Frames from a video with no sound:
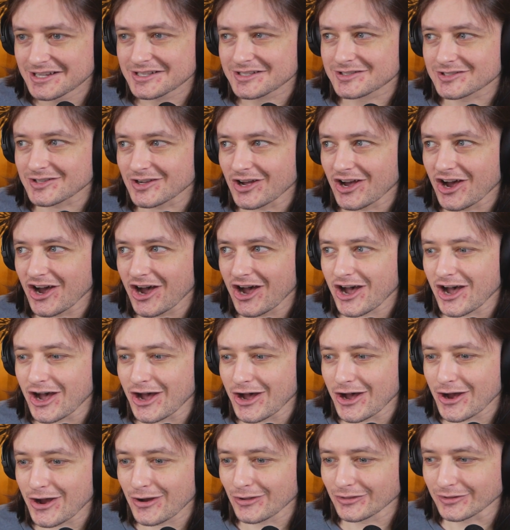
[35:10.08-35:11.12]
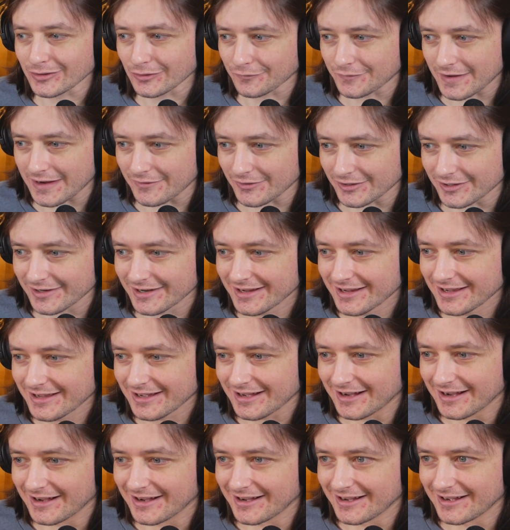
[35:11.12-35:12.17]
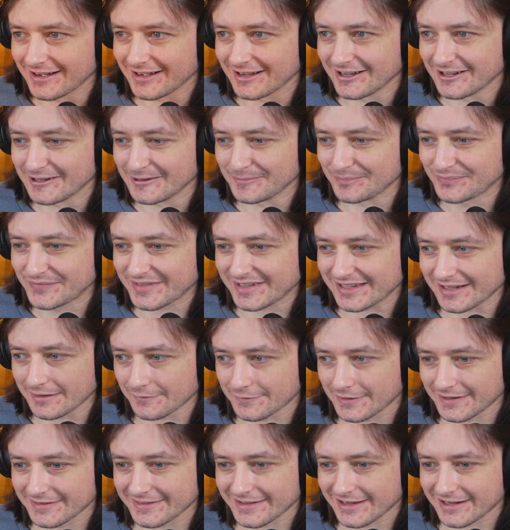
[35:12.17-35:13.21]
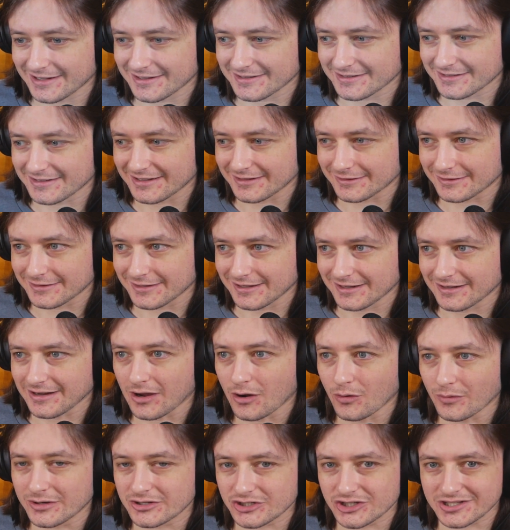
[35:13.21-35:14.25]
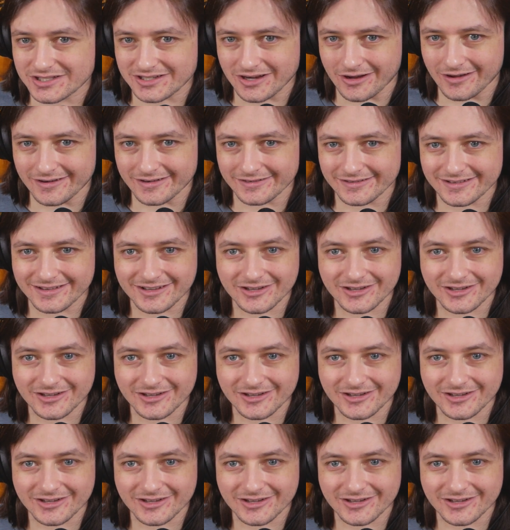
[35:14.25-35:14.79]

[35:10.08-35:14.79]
So, a little favor. Can I find that thing? Oh, she's gone.